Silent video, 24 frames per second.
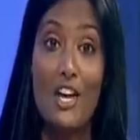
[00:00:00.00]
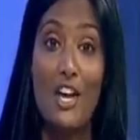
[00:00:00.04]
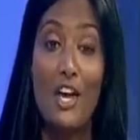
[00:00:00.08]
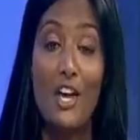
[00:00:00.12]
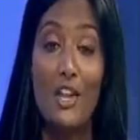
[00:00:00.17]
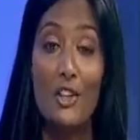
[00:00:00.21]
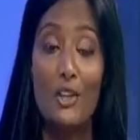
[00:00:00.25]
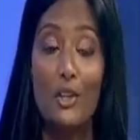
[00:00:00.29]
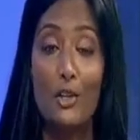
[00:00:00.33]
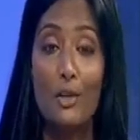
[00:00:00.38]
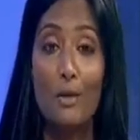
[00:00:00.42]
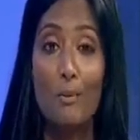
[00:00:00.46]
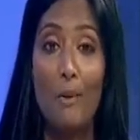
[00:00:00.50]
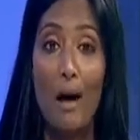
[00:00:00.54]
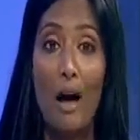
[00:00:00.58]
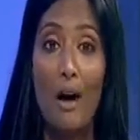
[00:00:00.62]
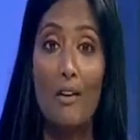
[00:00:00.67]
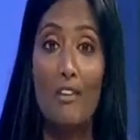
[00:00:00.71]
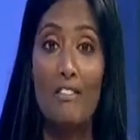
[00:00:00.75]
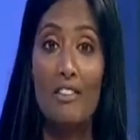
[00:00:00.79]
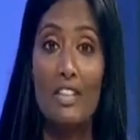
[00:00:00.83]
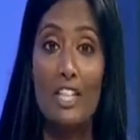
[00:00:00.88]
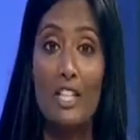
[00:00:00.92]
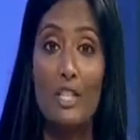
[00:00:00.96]
The group, however,
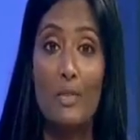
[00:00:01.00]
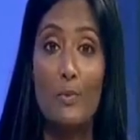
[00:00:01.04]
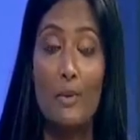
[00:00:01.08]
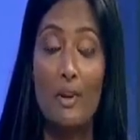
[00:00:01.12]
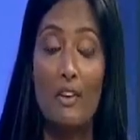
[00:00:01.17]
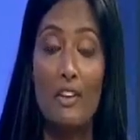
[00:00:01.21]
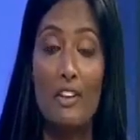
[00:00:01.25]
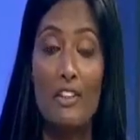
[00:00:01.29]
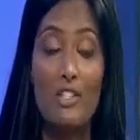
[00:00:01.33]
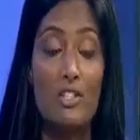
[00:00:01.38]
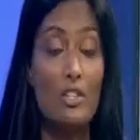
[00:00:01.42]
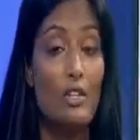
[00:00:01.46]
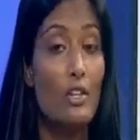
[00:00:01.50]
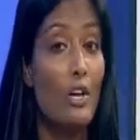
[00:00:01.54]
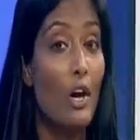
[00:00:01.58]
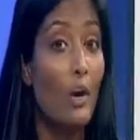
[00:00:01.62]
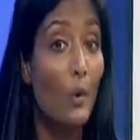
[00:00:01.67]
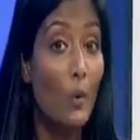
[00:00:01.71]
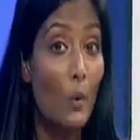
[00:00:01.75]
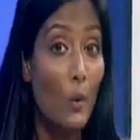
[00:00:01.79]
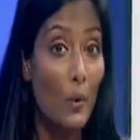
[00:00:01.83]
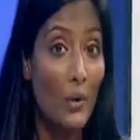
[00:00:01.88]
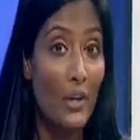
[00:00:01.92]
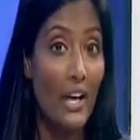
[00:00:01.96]
experienced no
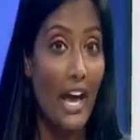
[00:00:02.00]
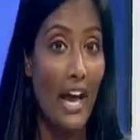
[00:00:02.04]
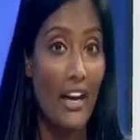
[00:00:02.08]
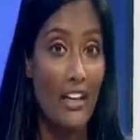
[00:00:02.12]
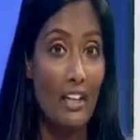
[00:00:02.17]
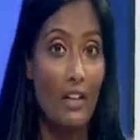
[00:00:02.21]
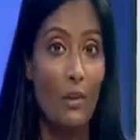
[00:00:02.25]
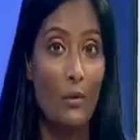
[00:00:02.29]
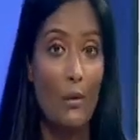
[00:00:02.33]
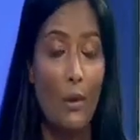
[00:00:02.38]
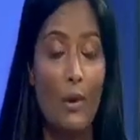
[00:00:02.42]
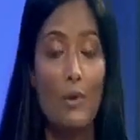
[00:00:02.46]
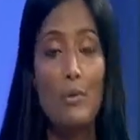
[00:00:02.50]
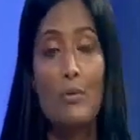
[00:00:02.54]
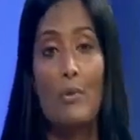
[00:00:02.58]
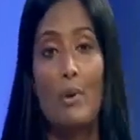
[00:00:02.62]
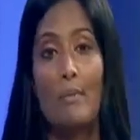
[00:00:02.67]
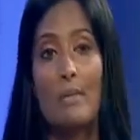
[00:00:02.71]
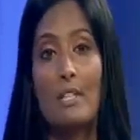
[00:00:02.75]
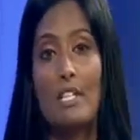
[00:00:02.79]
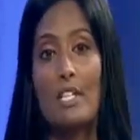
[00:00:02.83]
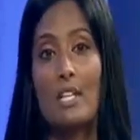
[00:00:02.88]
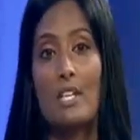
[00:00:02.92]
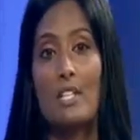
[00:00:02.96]
organic growth from
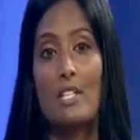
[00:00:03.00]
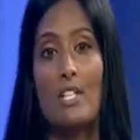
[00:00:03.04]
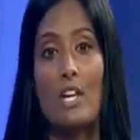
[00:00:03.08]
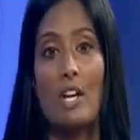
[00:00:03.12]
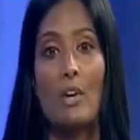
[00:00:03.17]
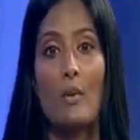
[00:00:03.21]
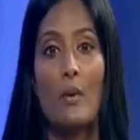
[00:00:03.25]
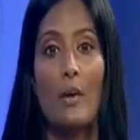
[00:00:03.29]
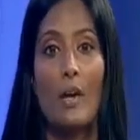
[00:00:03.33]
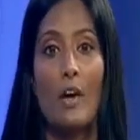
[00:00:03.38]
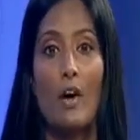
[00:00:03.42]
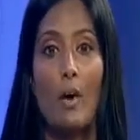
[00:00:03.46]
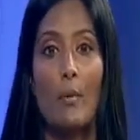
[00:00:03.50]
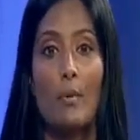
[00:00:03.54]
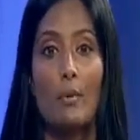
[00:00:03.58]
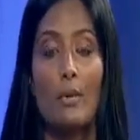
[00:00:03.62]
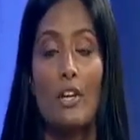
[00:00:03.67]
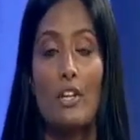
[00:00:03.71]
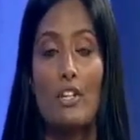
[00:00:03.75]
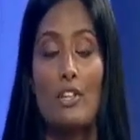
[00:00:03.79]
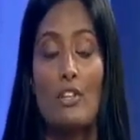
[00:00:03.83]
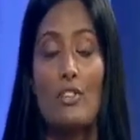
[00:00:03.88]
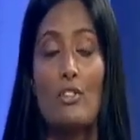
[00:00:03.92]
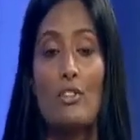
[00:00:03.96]
its continuing
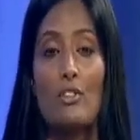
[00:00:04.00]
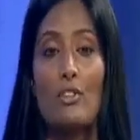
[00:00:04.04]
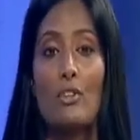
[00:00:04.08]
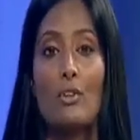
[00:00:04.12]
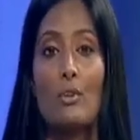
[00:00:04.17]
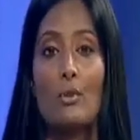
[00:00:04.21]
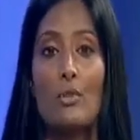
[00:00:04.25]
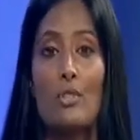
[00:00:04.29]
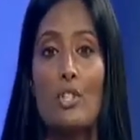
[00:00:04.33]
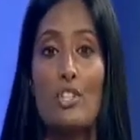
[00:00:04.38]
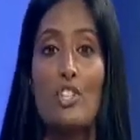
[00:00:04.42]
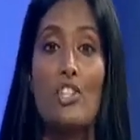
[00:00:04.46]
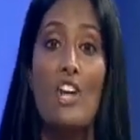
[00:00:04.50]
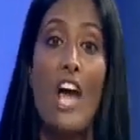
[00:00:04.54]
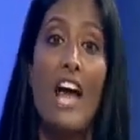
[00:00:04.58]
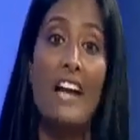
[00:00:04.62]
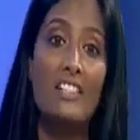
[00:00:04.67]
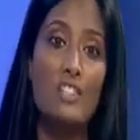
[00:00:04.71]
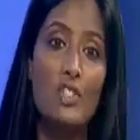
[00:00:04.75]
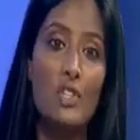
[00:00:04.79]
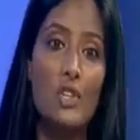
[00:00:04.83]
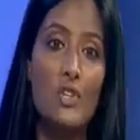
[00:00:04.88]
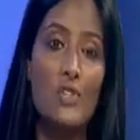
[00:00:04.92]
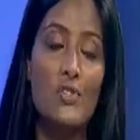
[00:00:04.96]
operations due to
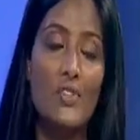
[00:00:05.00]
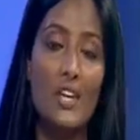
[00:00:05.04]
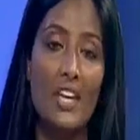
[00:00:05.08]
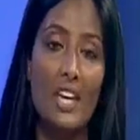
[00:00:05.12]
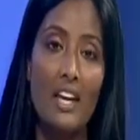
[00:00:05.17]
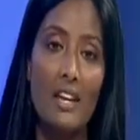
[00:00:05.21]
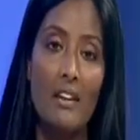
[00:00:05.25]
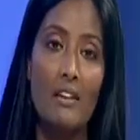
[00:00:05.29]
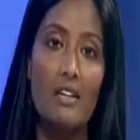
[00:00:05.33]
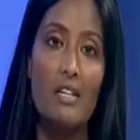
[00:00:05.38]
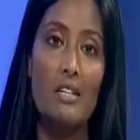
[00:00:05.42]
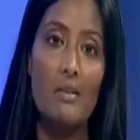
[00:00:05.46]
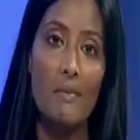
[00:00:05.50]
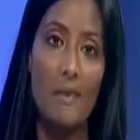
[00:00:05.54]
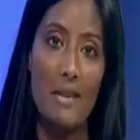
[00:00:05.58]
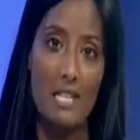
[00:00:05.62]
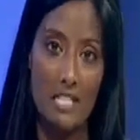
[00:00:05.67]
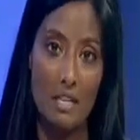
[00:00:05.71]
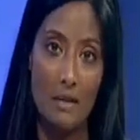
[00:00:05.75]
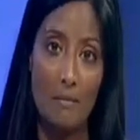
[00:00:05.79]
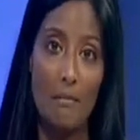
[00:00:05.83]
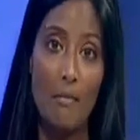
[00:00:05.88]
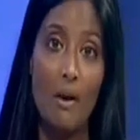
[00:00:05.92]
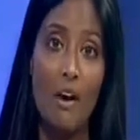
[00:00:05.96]
challenges in the domestic
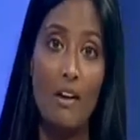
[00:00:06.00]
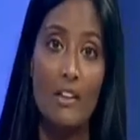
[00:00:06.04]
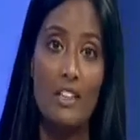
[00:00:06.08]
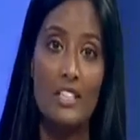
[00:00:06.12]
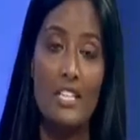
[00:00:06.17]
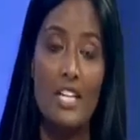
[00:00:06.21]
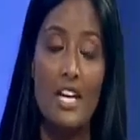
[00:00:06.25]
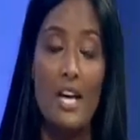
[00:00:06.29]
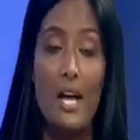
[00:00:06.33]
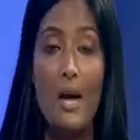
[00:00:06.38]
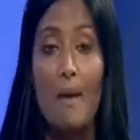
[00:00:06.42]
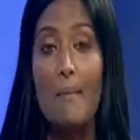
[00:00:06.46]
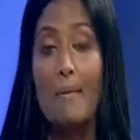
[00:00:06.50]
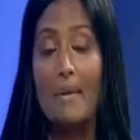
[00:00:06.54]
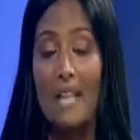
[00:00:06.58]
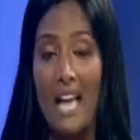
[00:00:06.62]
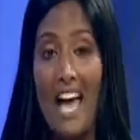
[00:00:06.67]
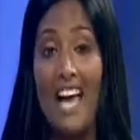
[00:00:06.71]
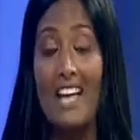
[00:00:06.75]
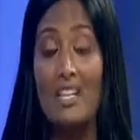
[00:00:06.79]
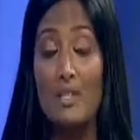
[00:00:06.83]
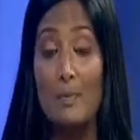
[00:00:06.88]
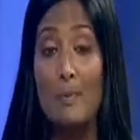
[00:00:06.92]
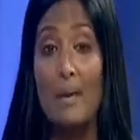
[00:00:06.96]
market, but
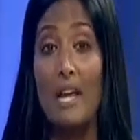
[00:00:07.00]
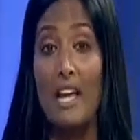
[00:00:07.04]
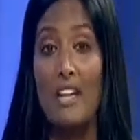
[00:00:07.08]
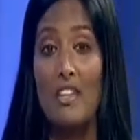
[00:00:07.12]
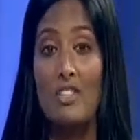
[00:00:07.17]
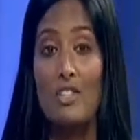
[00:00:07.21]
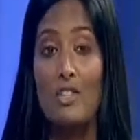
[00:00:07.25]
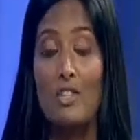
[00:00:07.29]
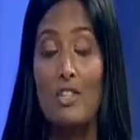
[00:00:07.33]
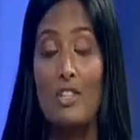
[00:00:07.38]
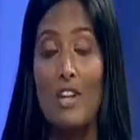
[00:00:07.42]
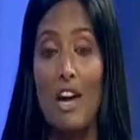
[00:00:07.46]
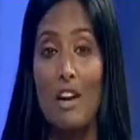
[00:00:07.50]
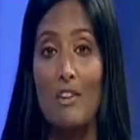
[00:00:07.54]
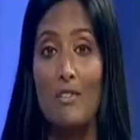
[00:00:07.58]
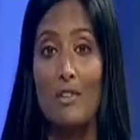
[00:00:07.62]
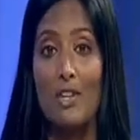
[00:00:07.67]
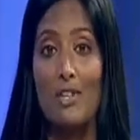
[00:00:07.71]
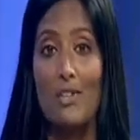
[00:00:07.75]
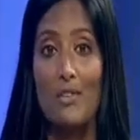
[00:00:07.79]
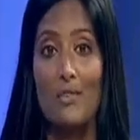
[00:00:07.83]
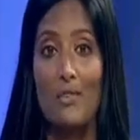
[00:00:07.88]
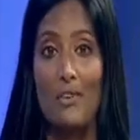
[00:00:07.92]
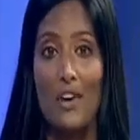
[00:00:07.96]
has plans to
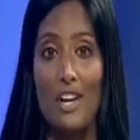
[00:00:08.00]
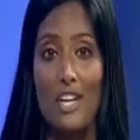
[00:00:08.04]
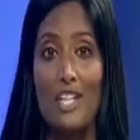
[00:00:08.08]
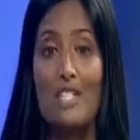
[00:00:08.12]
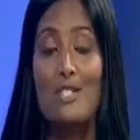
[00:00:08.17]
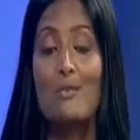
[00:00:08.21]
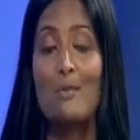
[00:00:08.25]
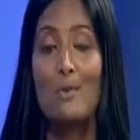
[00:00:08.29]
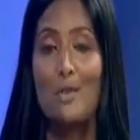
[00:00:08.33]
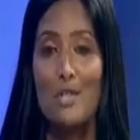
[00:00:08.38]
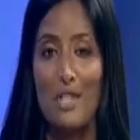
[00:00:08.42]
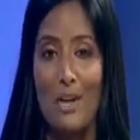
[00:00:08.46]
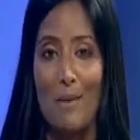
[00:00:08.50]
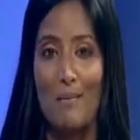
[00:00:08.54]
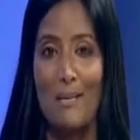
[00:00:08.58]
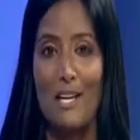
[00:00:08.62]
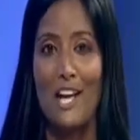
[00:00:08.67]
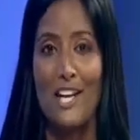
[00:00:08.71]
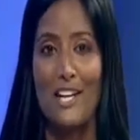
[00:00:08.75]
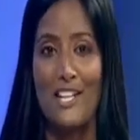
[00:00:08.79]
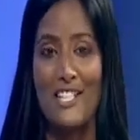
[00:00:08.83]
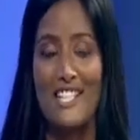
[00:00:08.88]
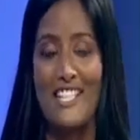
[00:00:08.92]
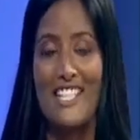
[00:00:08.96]
diversify. Sbu
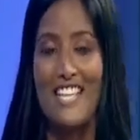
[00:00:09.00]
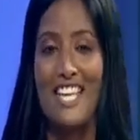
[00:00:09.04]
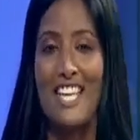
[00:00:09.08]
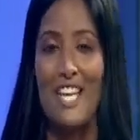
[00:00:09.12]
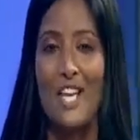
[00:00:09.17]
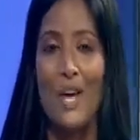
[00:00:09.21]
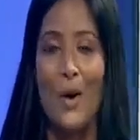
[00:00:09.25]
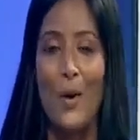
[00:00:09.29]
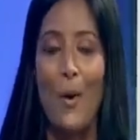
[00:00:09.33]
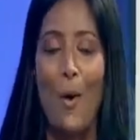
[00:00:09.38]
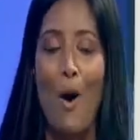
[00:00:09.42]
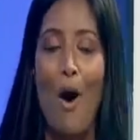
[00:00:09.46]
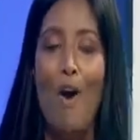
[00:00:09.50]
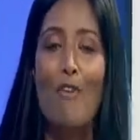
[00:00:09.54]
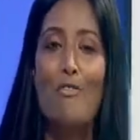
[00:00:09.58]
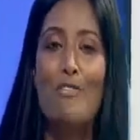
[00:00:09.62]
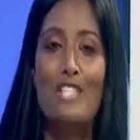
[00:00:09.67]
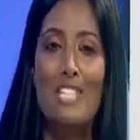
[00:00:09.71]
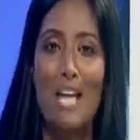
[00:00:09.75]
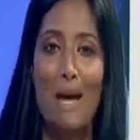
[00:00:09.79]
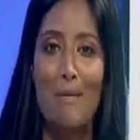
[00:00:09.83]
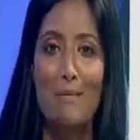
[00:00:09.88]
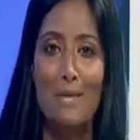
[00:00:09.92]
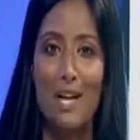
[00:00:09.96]
Shabalala, CEO of
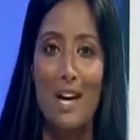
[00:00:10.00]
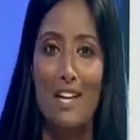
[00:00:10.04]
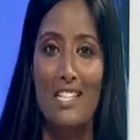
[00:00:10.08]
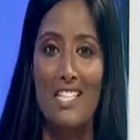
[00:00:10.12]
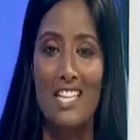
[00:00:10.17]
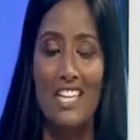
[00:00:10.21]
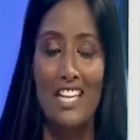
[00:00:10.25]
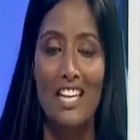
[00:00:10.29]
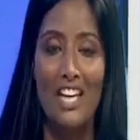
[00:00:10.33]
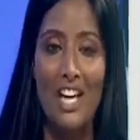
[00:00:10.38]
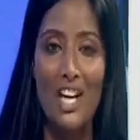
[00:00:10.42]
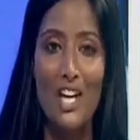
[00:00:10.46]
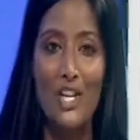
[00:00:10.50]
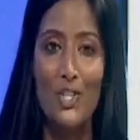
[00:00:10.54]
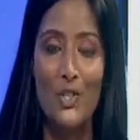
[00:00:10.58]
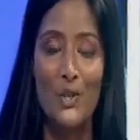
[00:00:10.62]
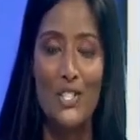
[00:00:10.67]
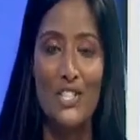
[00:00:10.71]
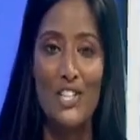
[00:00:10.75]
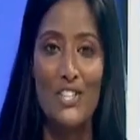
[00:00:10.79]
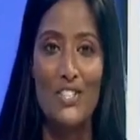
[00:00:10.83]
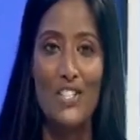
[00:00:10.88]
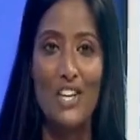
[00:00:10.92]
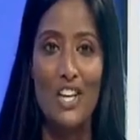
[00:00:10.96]
Adapt IT, joins
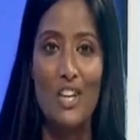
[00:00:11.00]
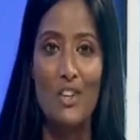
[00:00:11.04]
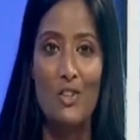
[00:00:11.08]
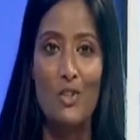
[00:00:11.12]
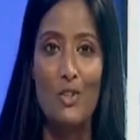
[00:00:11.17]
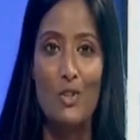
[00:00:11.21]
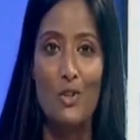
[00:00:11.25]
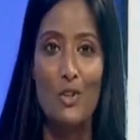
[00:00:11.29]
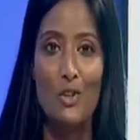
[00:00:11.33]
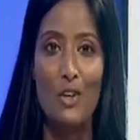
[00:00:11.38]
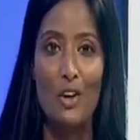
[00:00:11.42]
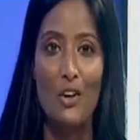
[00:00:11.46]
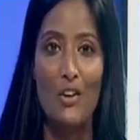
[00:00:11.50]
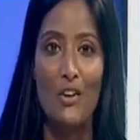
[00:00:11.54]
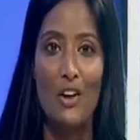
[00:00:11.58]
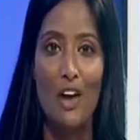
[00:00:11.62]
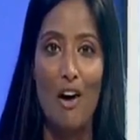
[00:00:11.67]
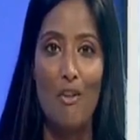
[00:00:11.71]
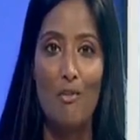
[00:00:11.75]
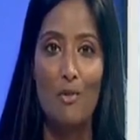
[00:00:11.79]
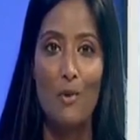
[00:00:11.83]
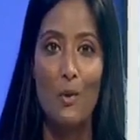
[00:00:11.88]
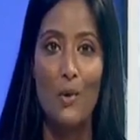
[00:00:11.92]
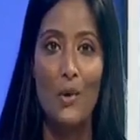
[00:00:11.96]
us in studio now
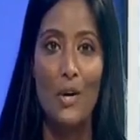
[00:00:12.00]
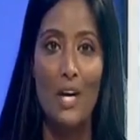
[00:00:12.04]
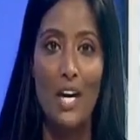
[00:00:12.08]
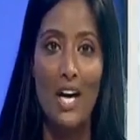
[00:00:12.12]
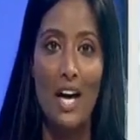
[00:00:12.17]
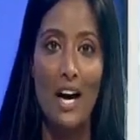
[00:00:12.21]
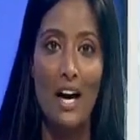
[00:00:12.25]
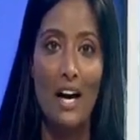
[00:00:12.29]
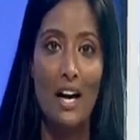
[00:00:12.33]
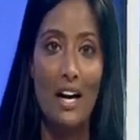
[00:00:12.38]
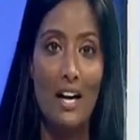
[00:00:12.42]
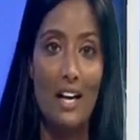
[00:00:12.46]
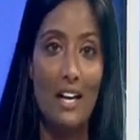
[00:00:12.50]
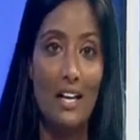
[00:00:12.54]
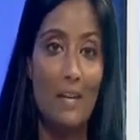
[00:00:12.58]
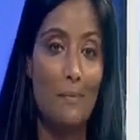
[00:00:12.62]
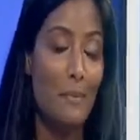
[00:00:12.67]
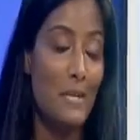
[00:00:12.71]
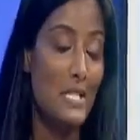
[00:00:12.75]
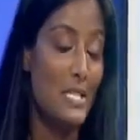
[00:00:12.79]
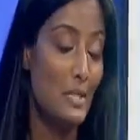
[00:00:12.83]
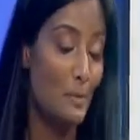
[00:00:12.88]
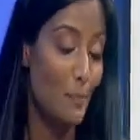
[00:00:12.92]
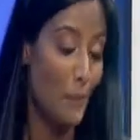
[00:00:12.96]
for a
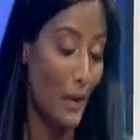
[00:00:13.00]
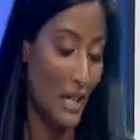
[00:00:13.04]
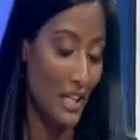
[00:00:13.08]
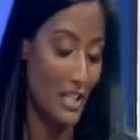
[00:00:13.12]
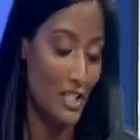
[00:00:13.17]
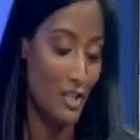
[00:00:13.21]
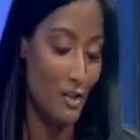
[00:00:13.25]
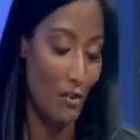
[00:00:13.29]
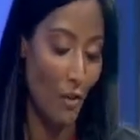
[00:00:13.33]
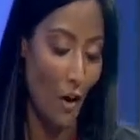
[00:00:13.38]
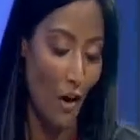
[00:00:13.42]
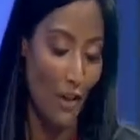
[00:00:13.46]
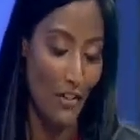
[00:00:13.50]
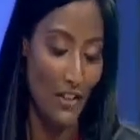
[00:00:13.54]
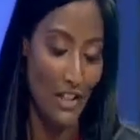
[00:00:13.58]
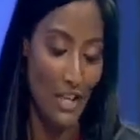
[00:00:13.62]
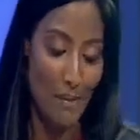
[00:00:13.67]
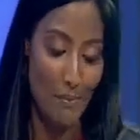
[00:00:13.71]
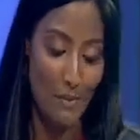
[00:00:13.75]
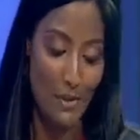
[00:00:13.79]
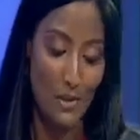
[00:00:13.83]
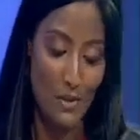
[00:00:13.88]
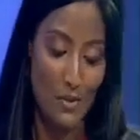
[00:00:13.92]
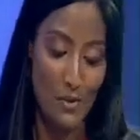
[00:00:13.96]
perspective on the
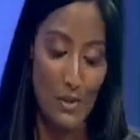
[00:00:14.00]
numbers released.